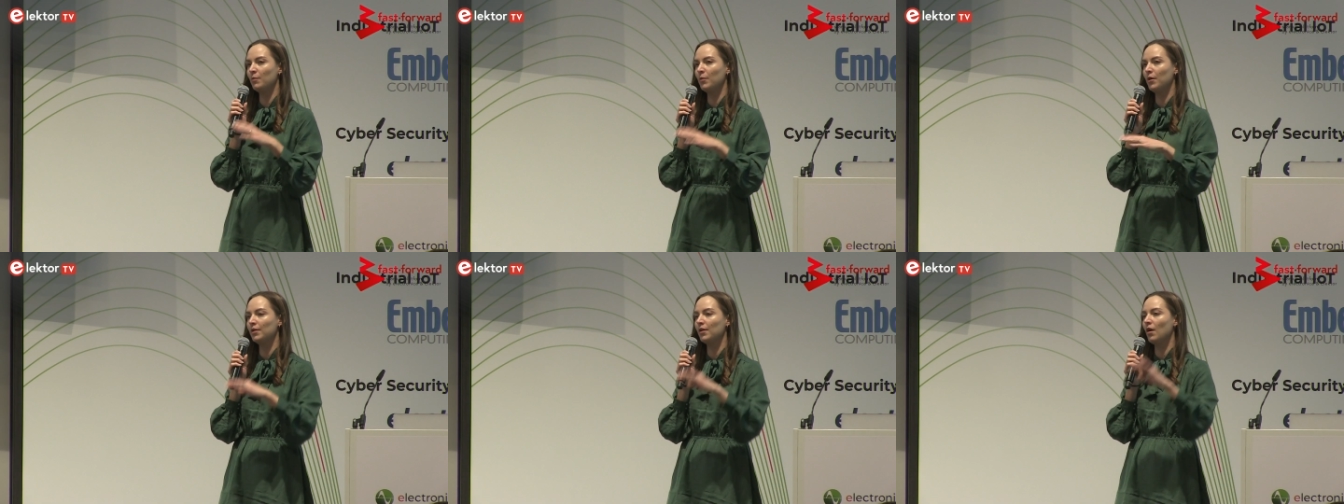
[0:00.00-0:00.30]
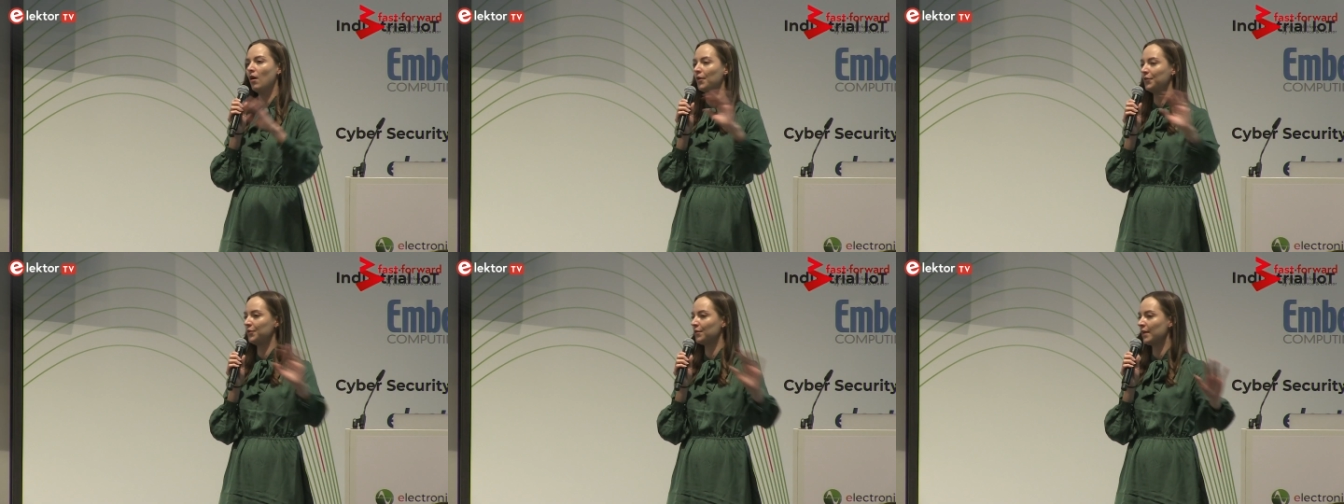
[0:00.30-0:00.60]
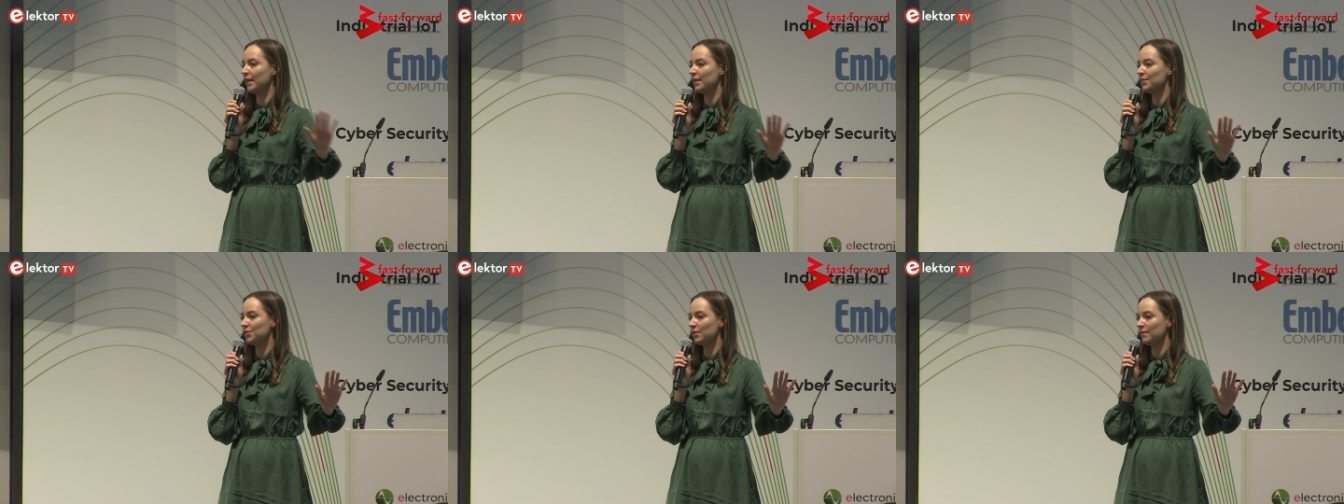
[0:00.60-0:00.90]
about other
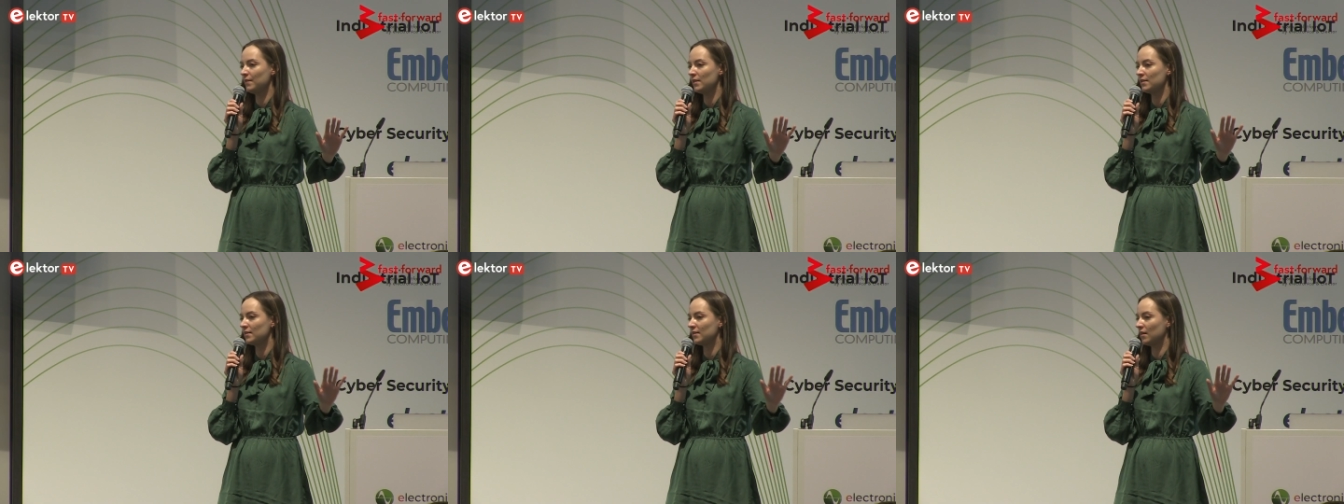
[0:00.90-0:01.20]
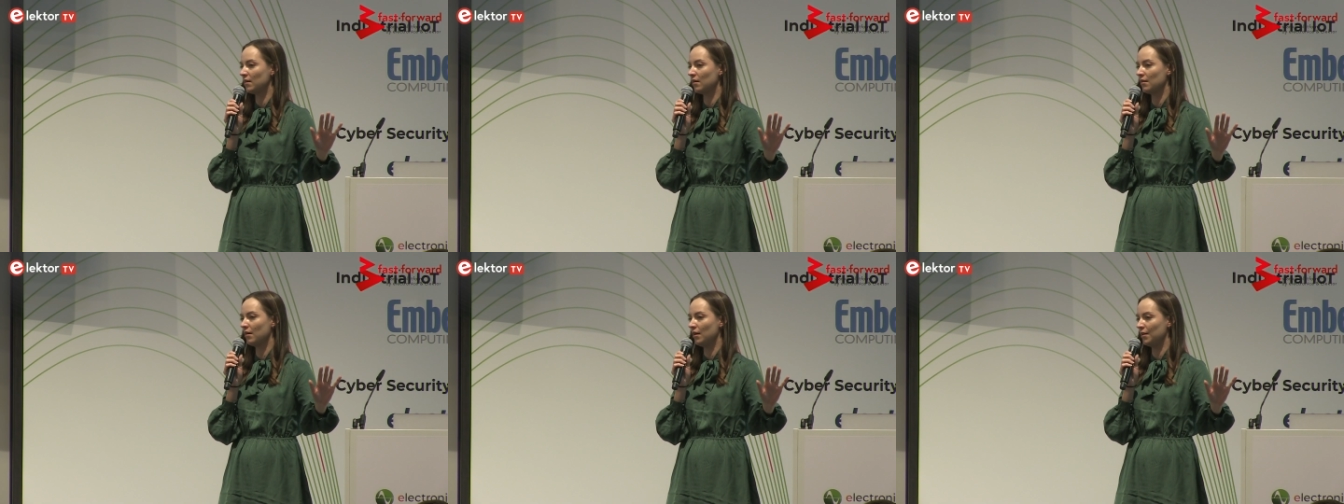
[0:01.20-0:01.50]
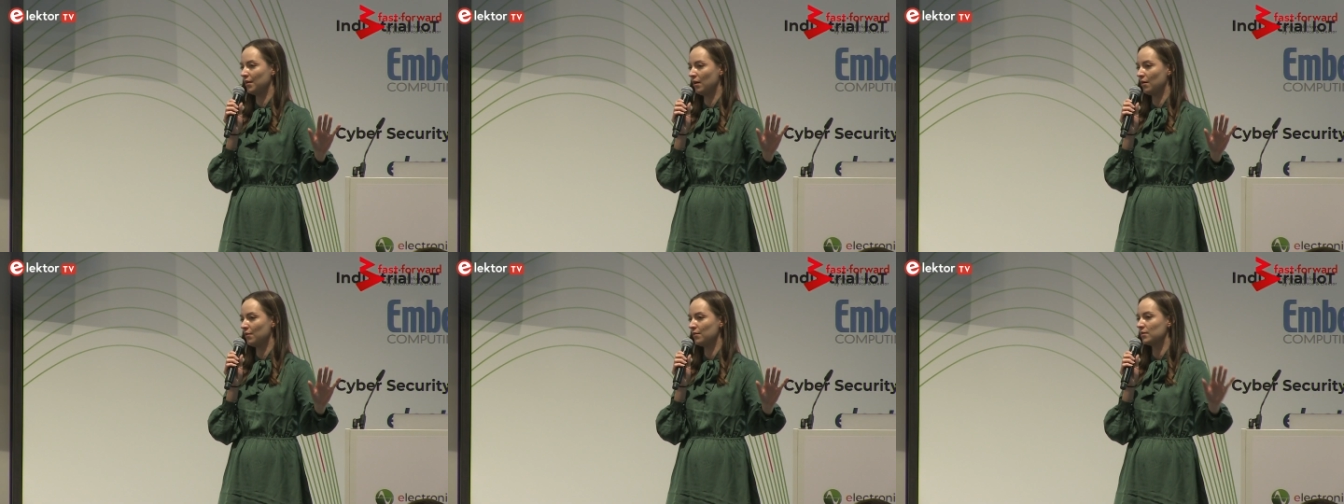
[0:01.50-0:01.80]
AGVs that are
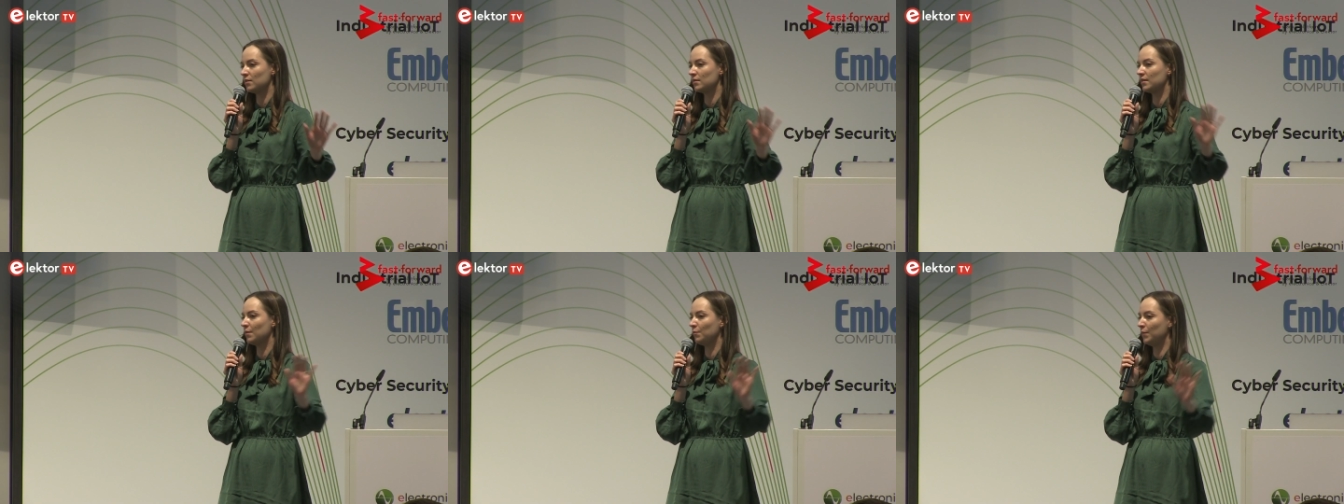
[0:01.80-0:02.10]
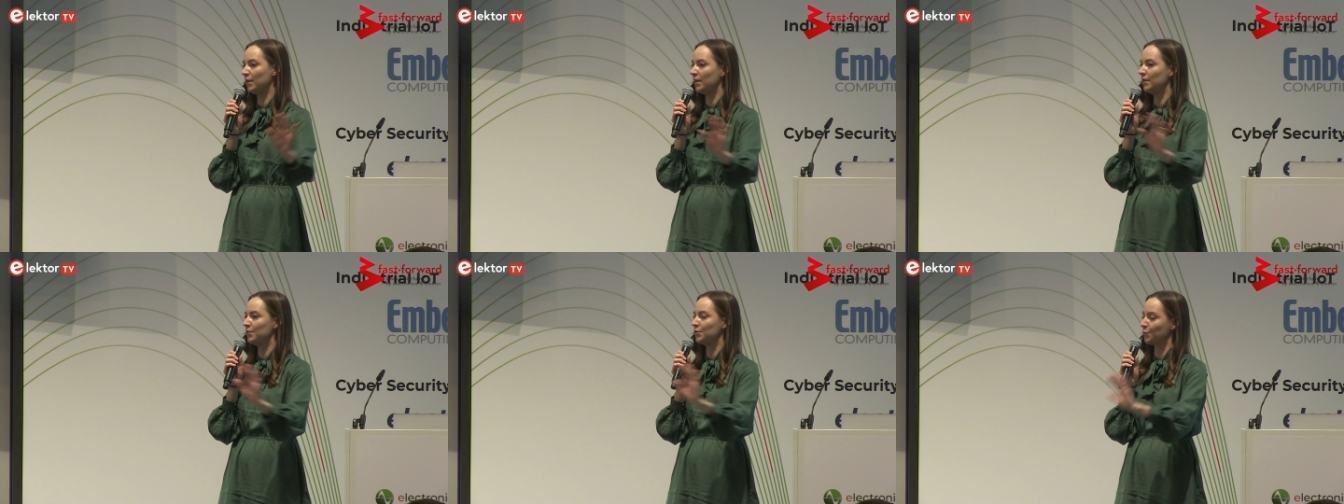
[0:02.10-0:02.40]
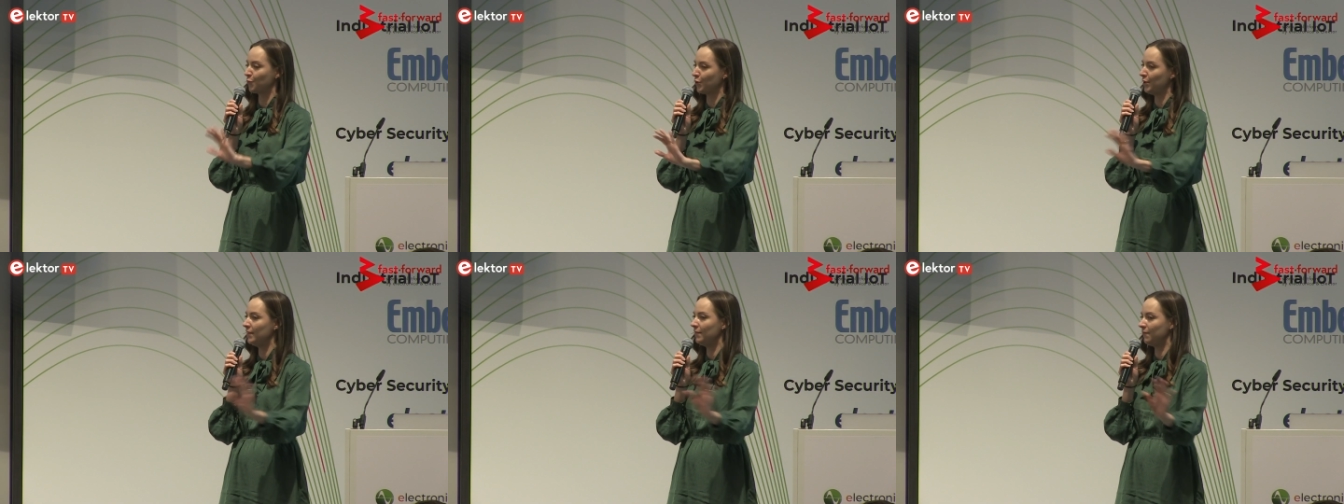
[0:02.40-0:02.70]
not ours, then we need to
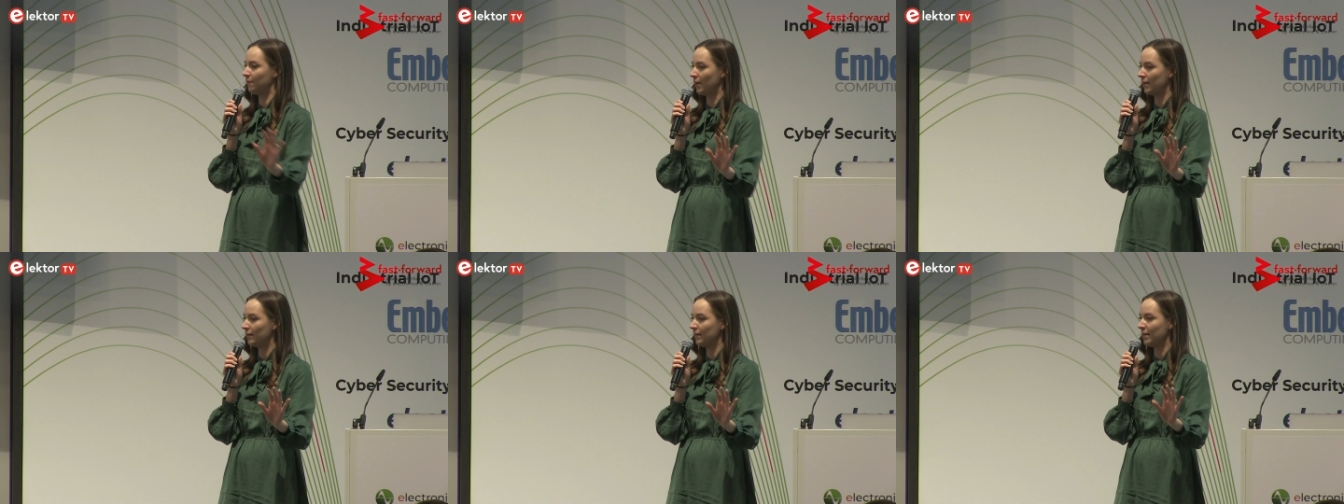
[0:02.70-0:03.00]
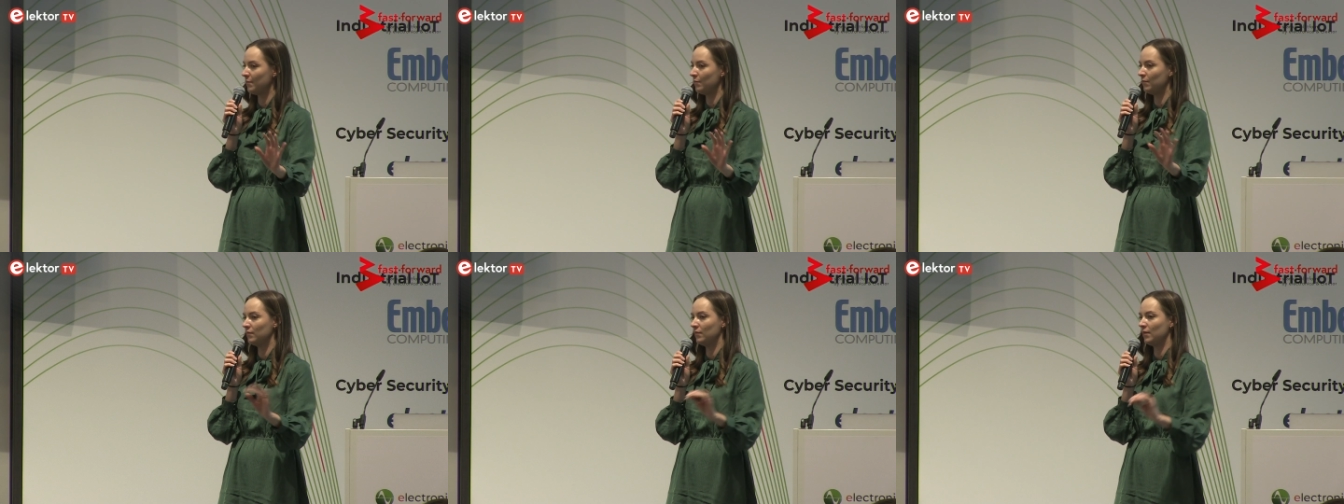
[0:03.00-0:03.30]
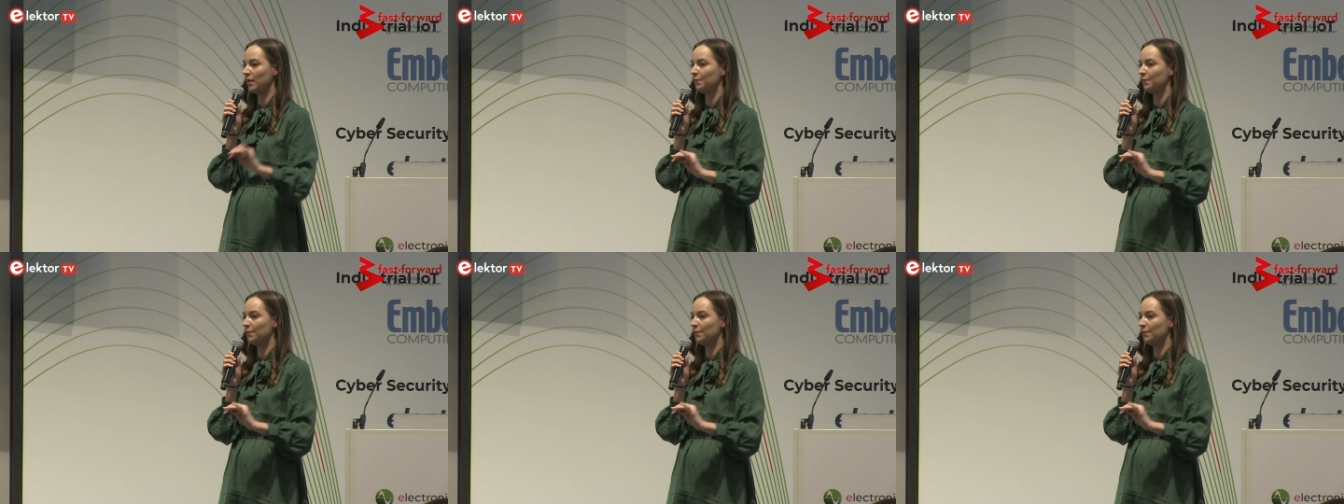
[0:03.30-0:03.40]
predefine them.